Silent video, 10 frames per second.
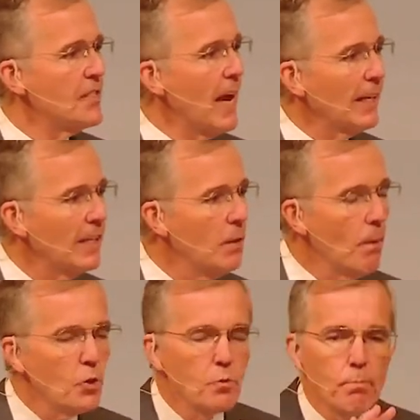set in the
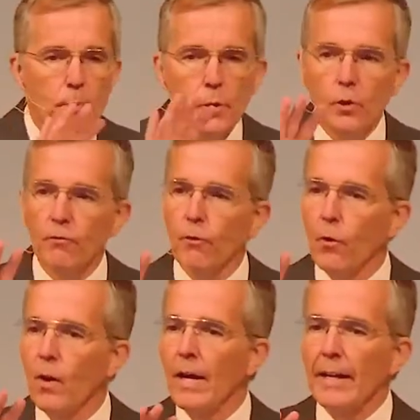most
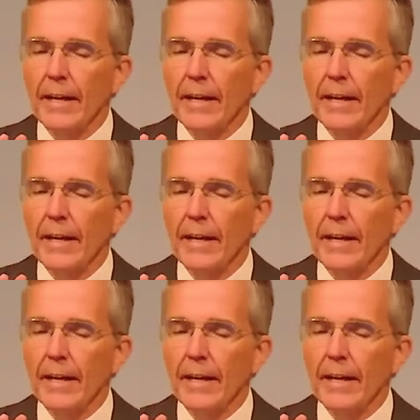beautiful,